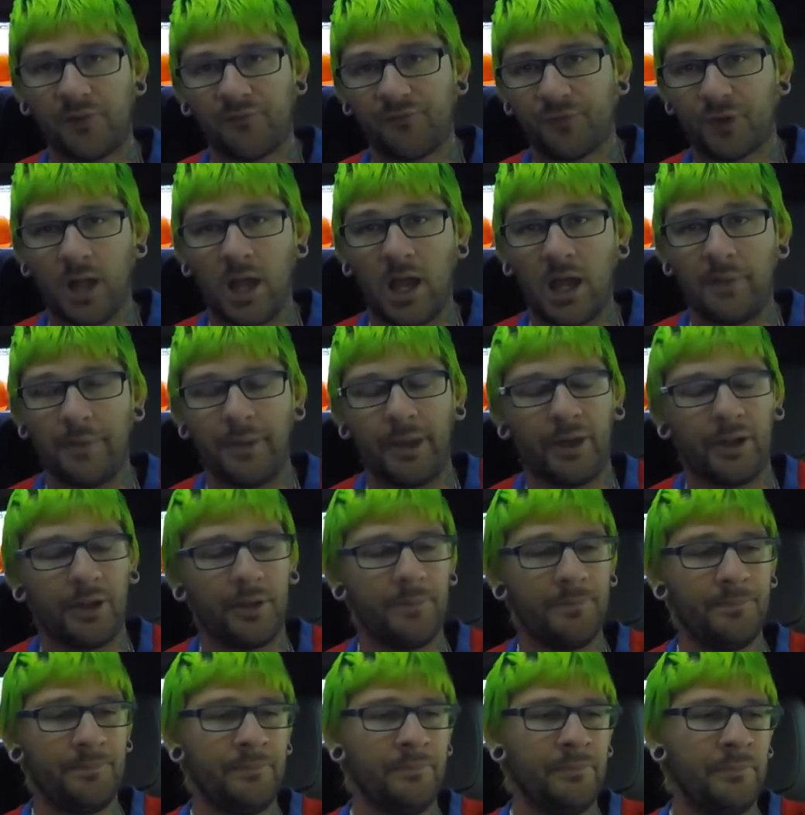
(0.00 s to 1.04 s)
of forgot about it.
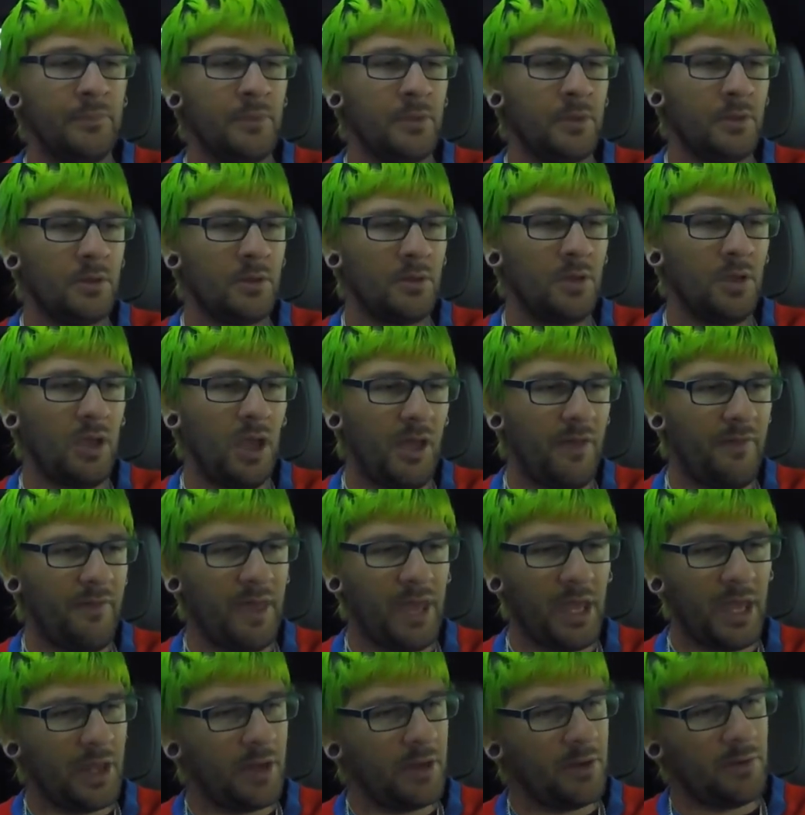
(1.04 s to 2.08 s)
And
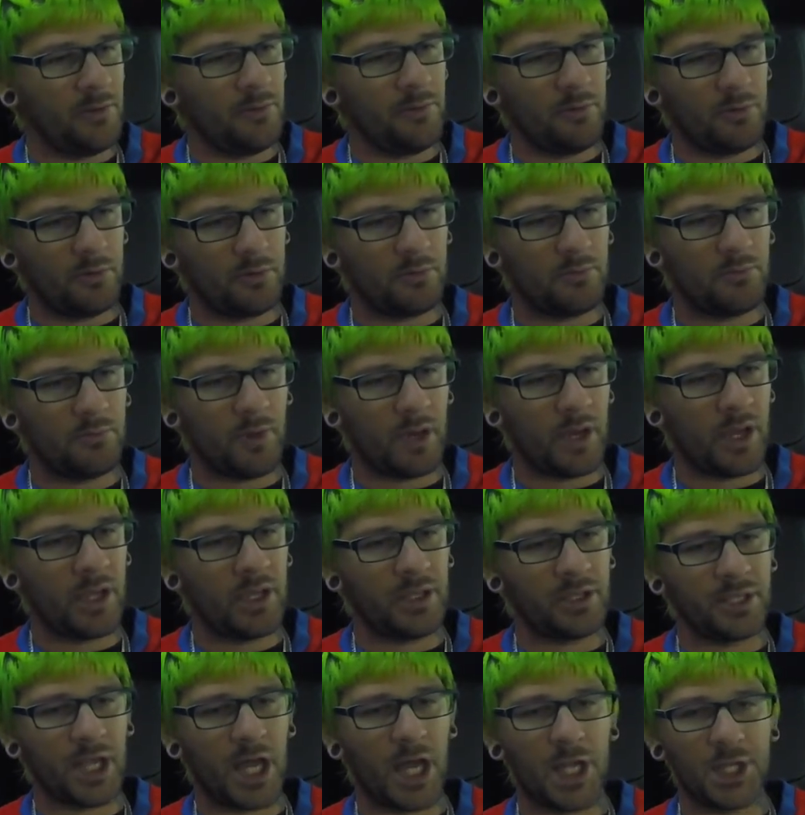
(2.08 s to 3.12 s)
then
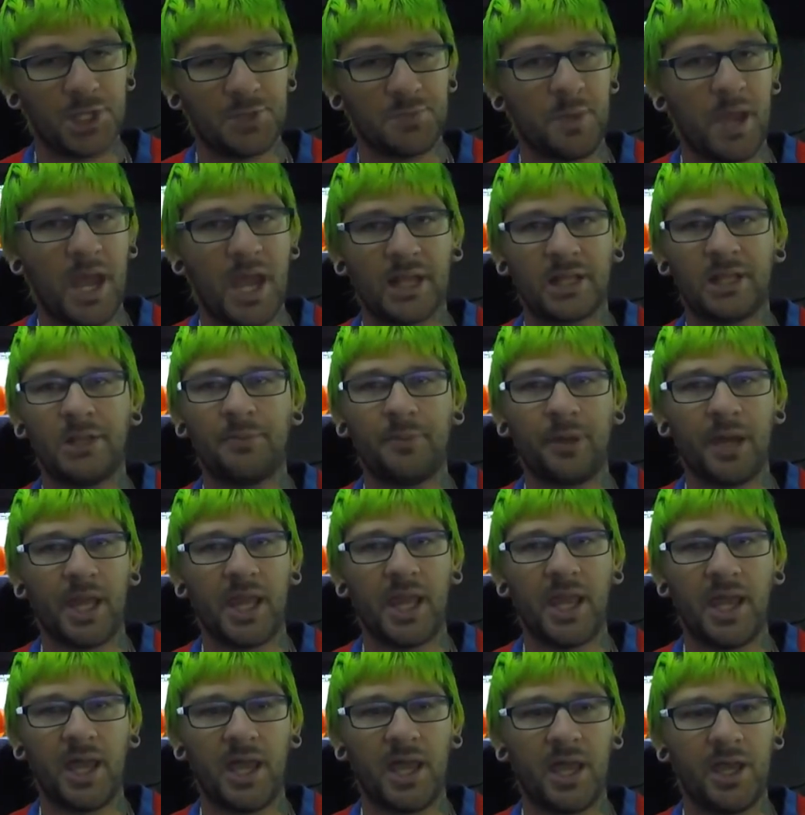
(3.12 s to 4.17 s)
my Dodge Magnum I
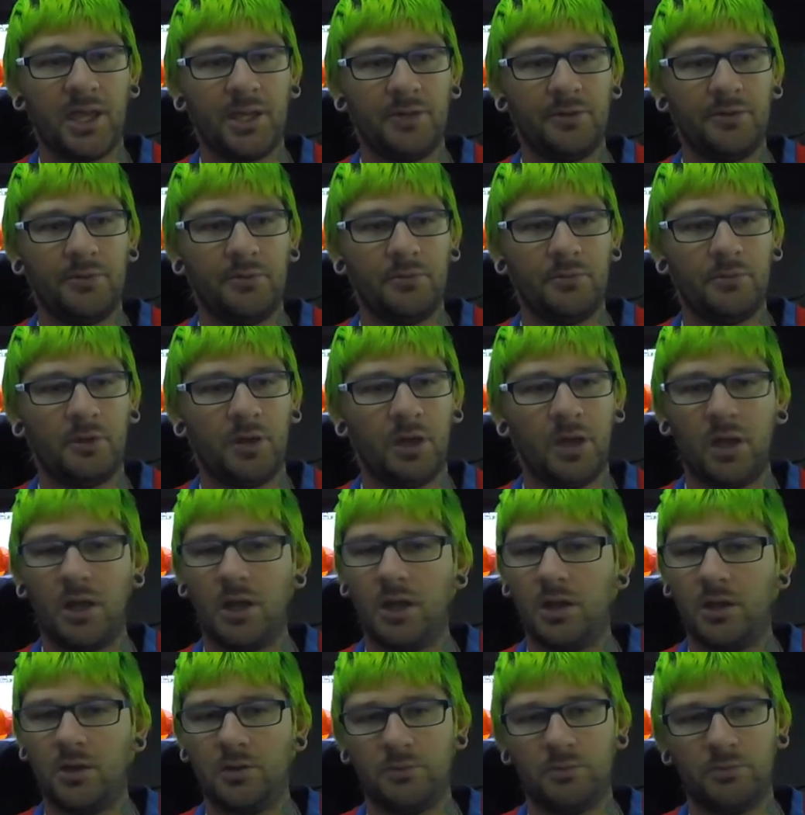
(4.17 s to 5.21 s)
had
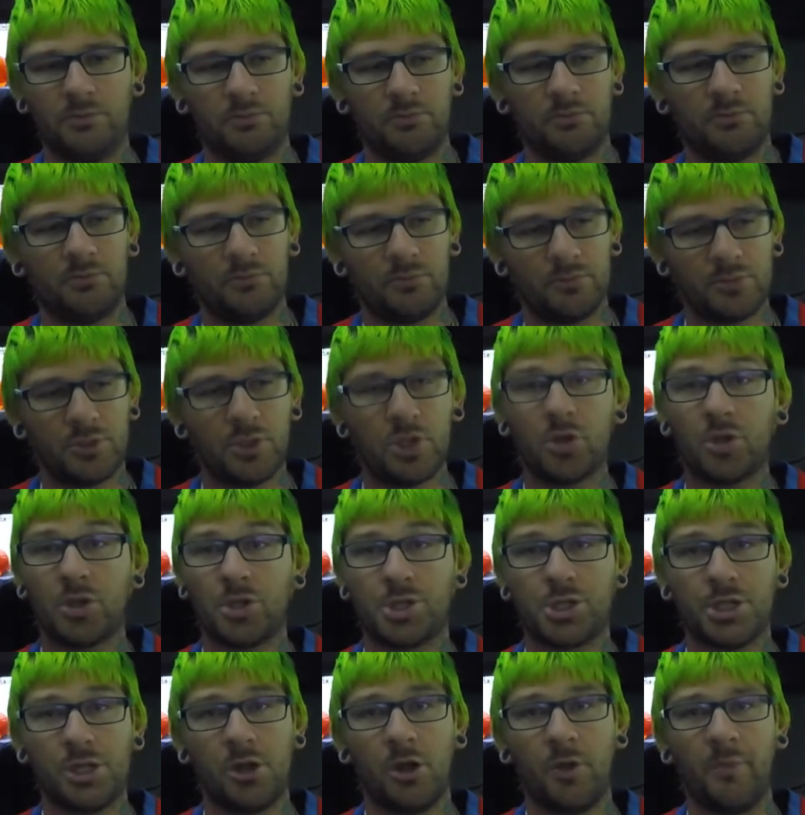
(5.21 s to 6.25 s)
took a
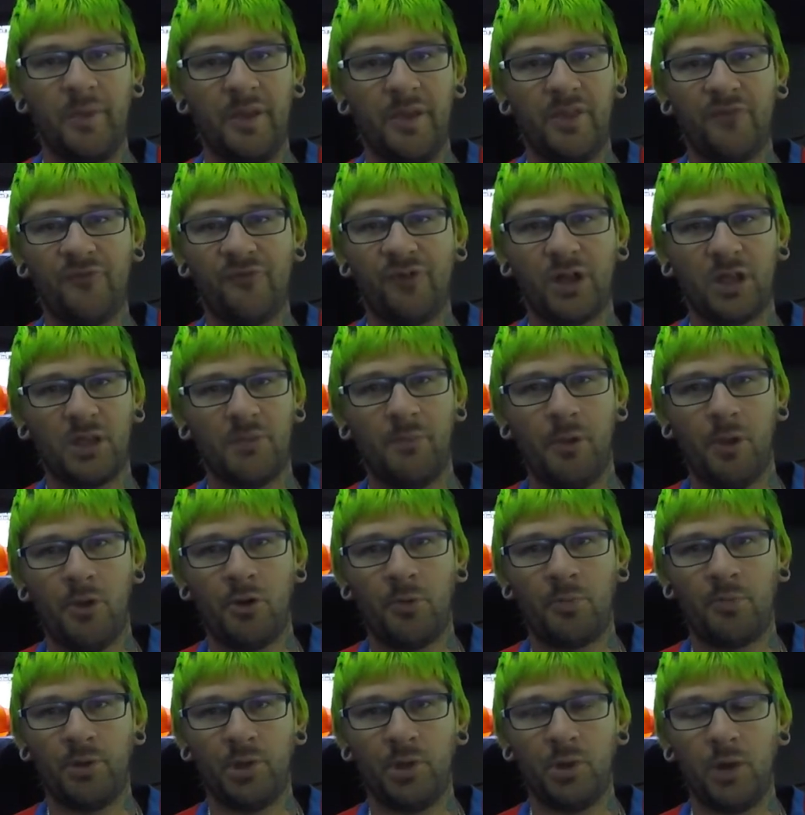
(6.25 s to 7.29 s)
shit on me. The fucking
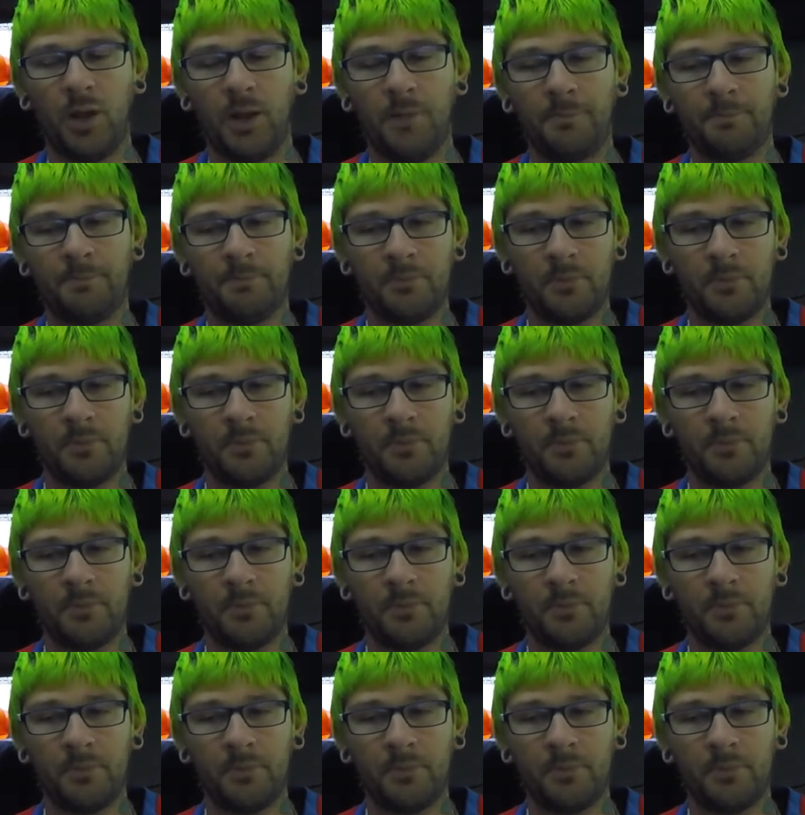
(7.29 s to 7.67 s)
motor blew up.